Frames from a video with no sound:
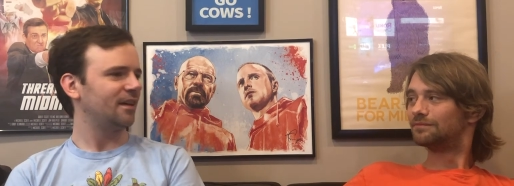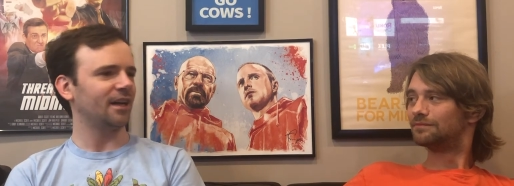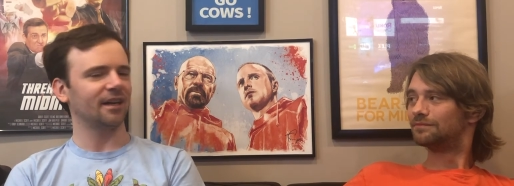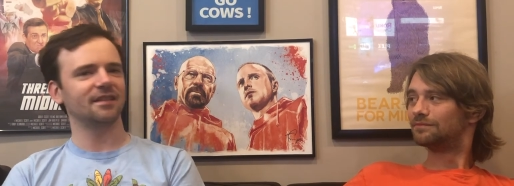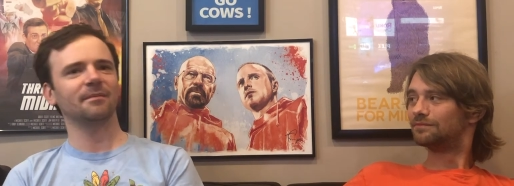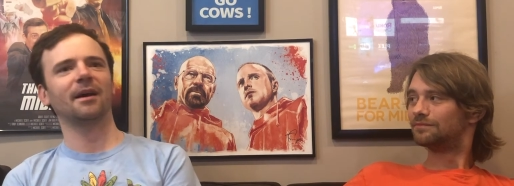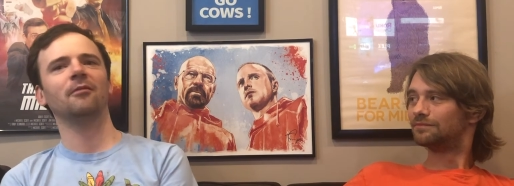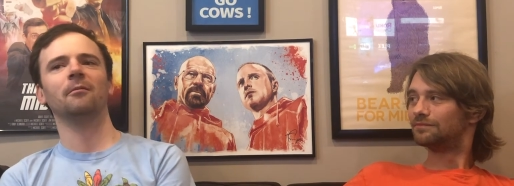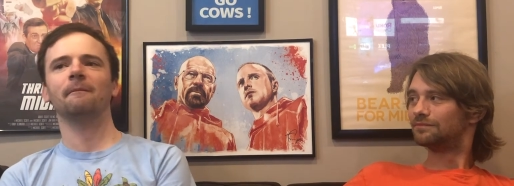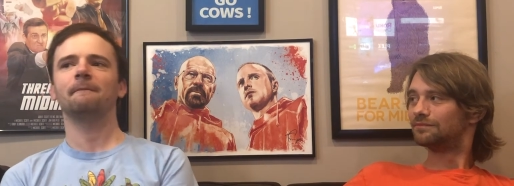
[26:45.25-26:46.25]
Speaker 1: Uh, it's
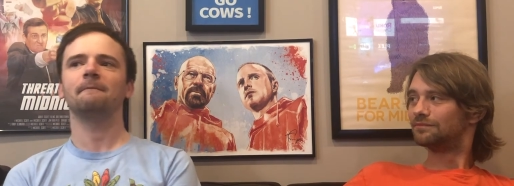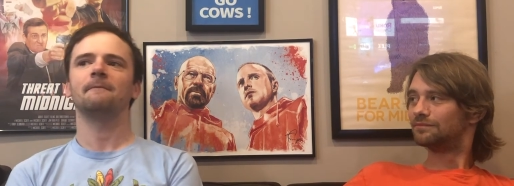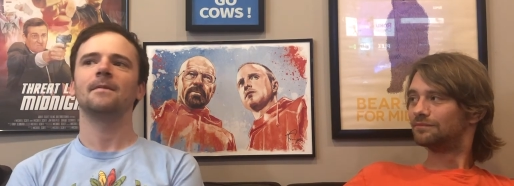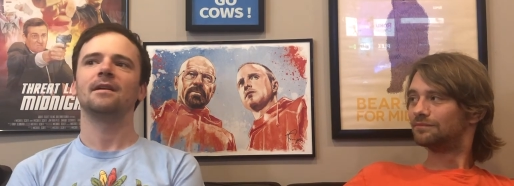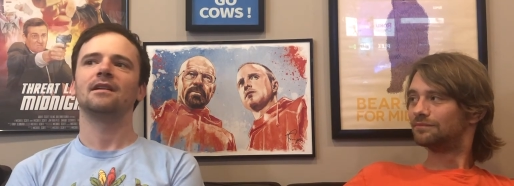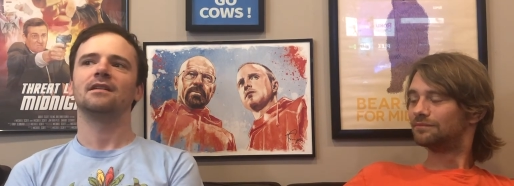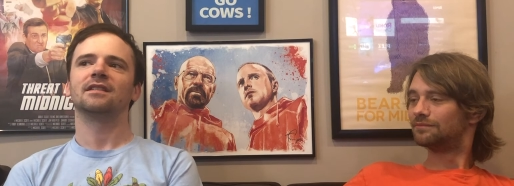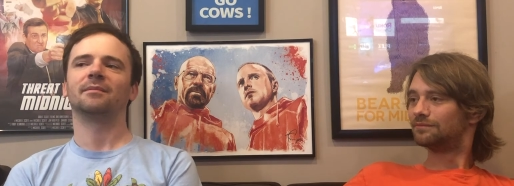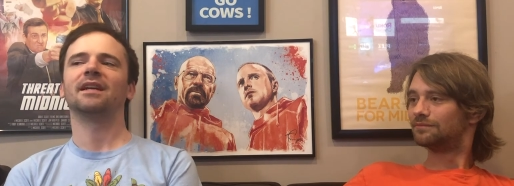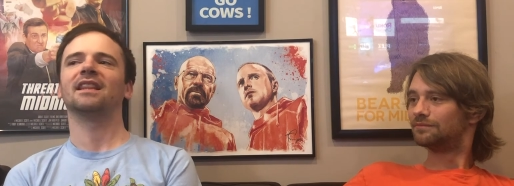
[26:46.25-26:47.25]
about
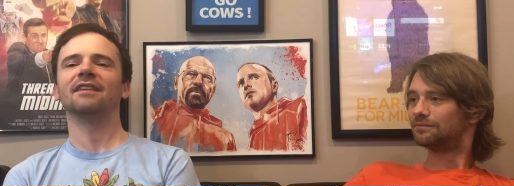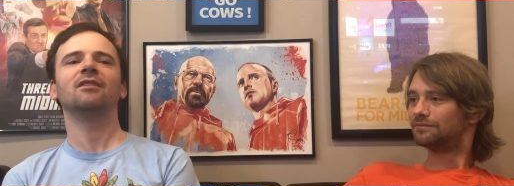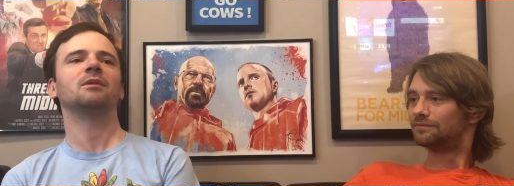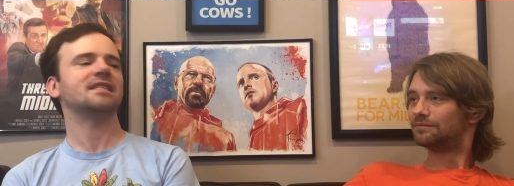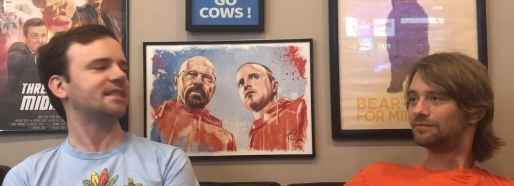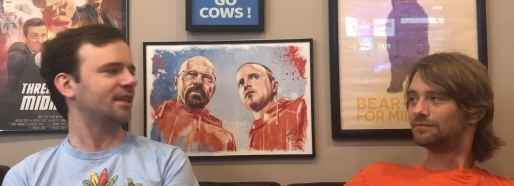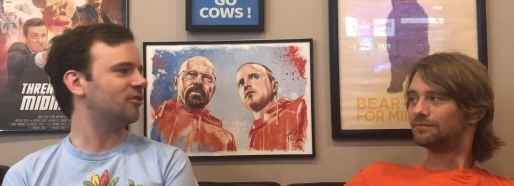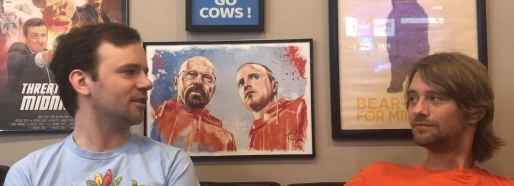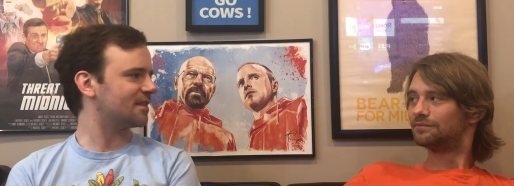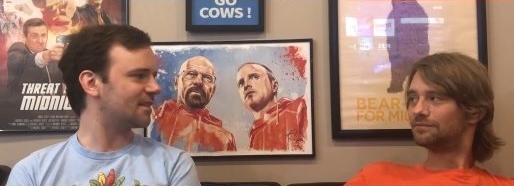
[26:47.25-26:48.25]
somebody living with
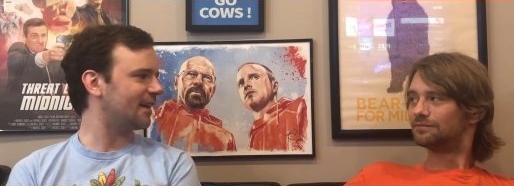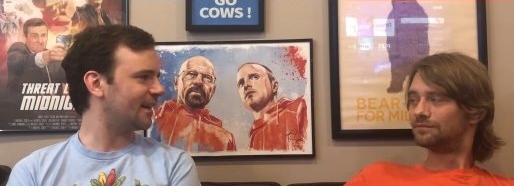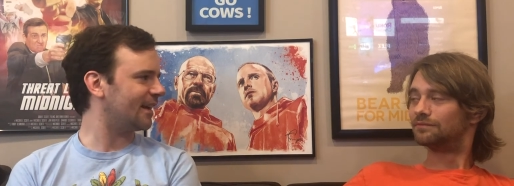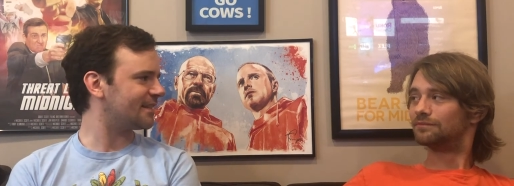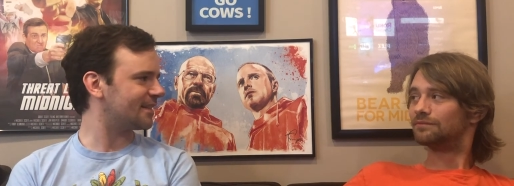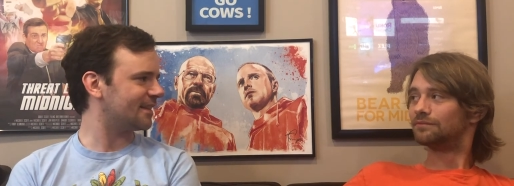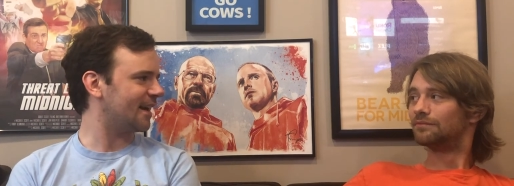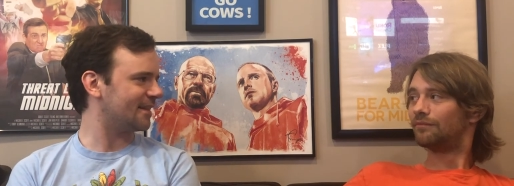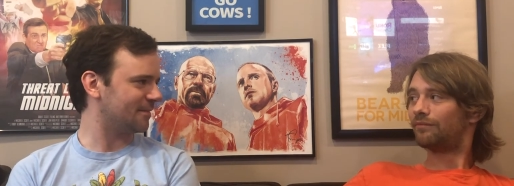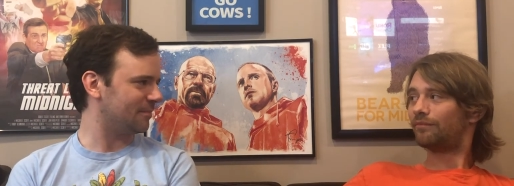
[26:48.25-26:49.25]
secrets, I guess, mm-hmm. and
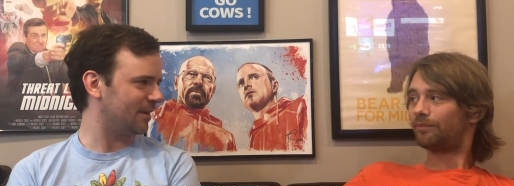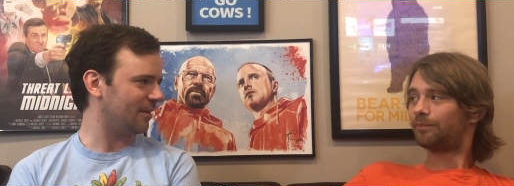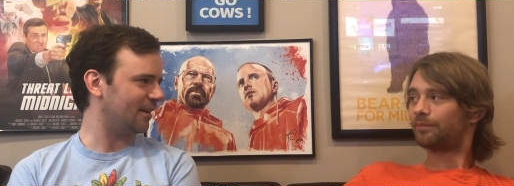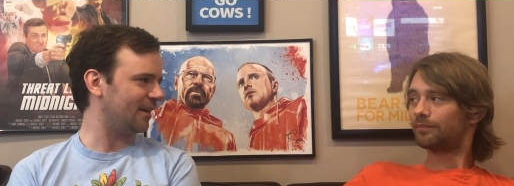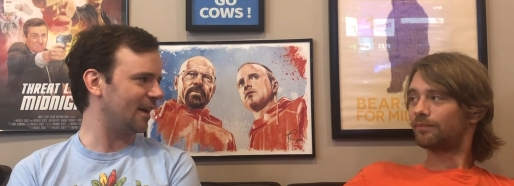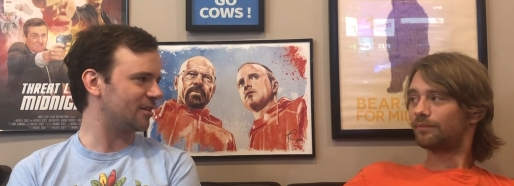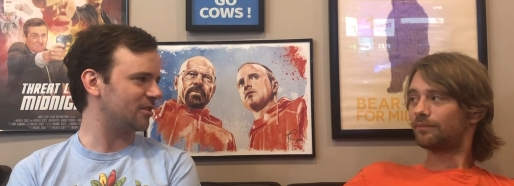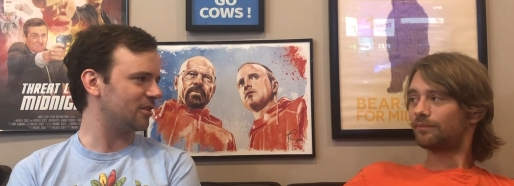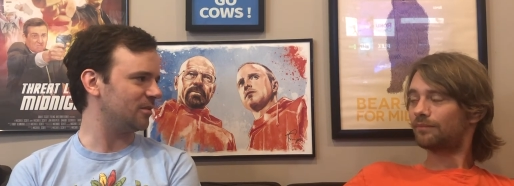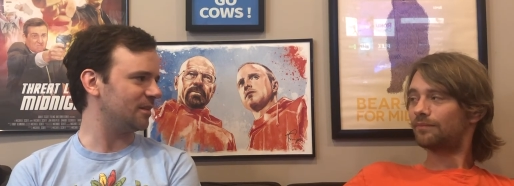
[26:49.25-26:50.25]
that's a big connection
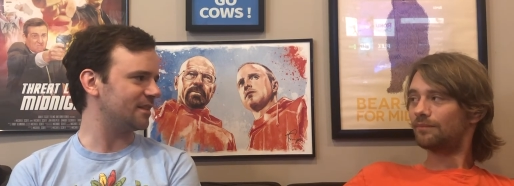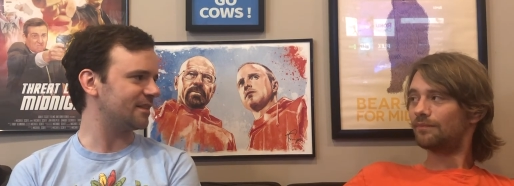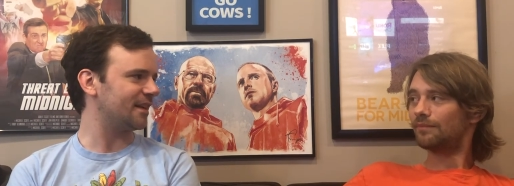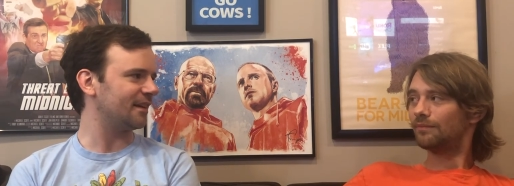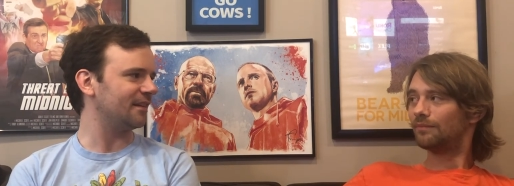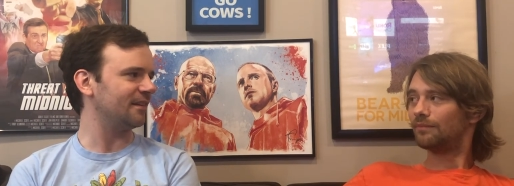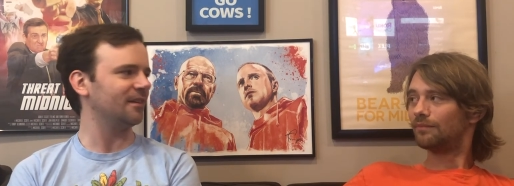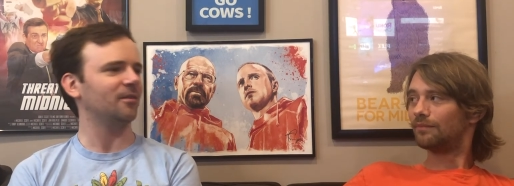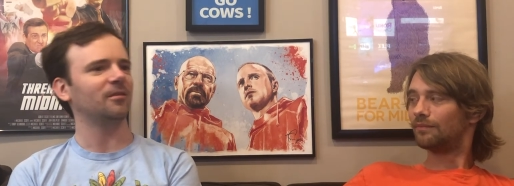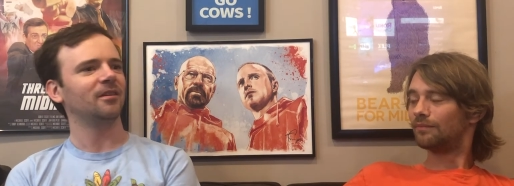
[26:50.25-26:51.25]
to it. Is that it? You know,